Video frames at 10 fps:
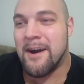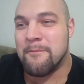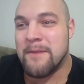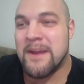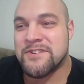
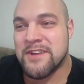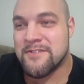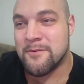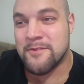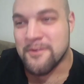
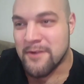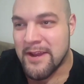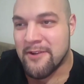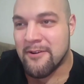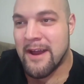Manchester was a
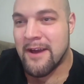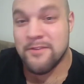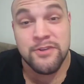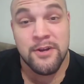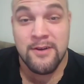great crowd.
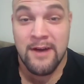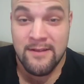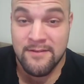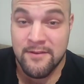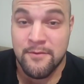The Shaw
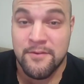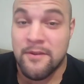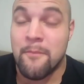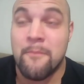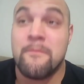Classic was an
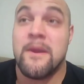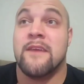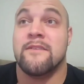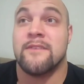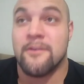
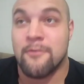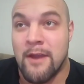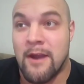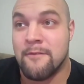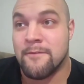amazing
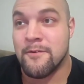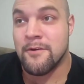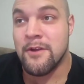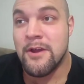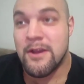crowd
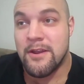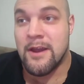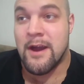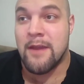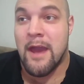for
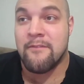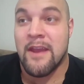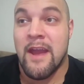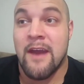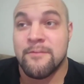not
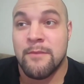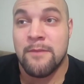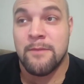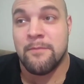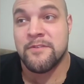having as
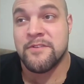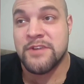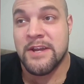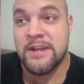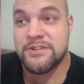many people as a
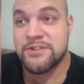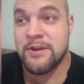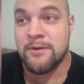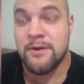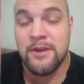giant
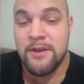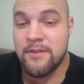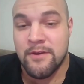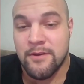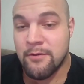show.
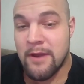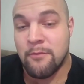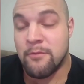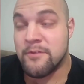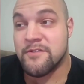The
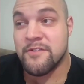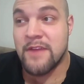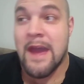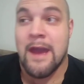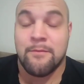crowd was
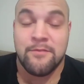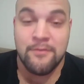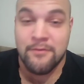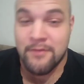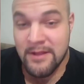just
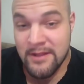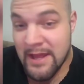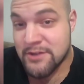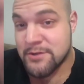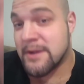absolutely
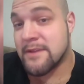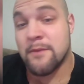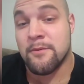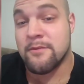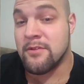electric.
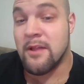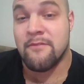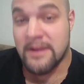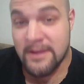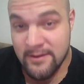They were
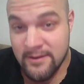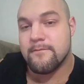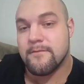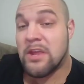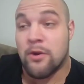loving it.
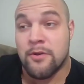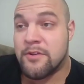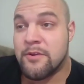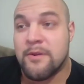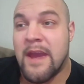The
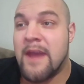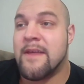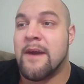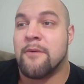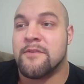Arnold UK,
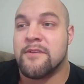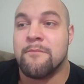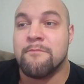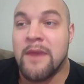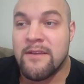that was an
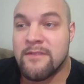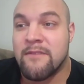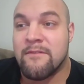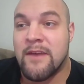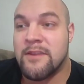
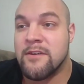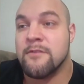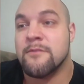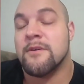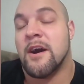amazing
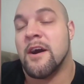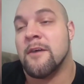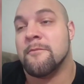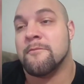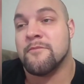venue.
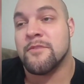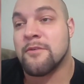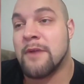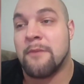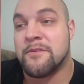The
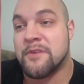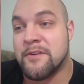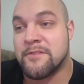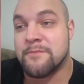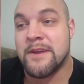crowd was
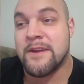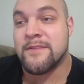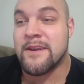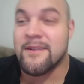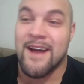awesome there.
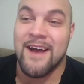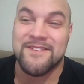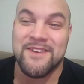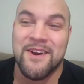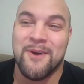And then
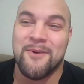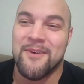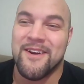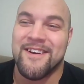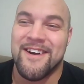Glasgow,
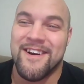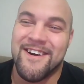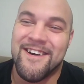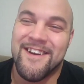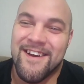where
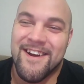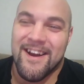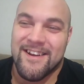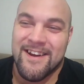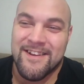
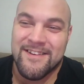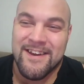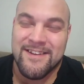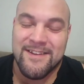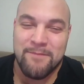I kind of
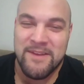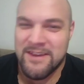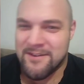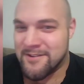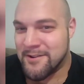kicked up the
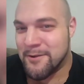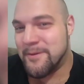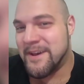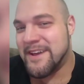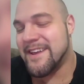heel a little
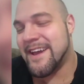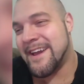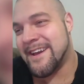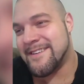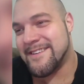bit,
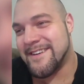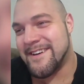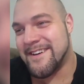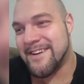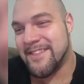and
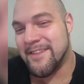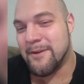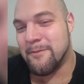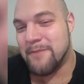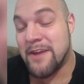
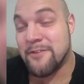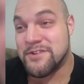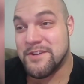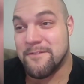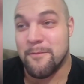the
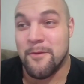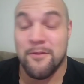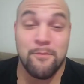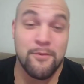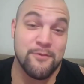energy from all
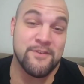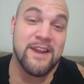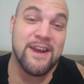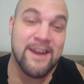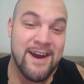the booze
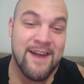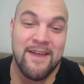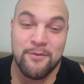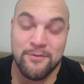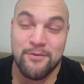that I got,
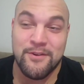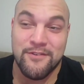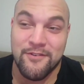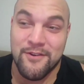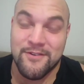that was pretty
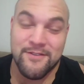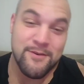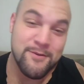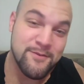strong too.